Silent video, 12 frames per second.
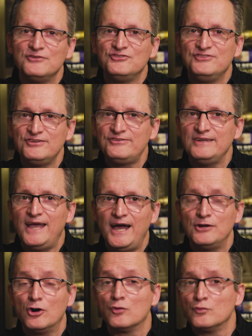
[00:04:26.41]
as Disney
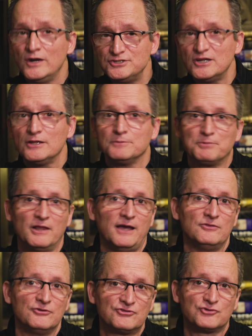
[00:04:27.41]
had originally
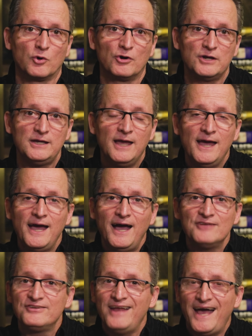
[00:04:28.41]
planned this story
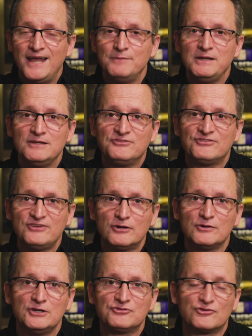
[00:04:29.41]
as an animated
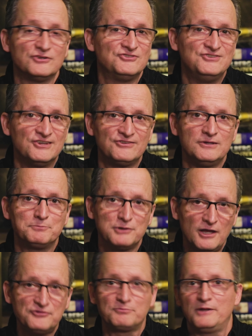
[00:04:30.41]
series for its Disney
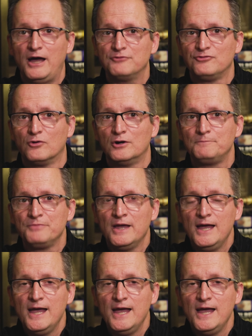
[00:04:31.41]
Plus platform,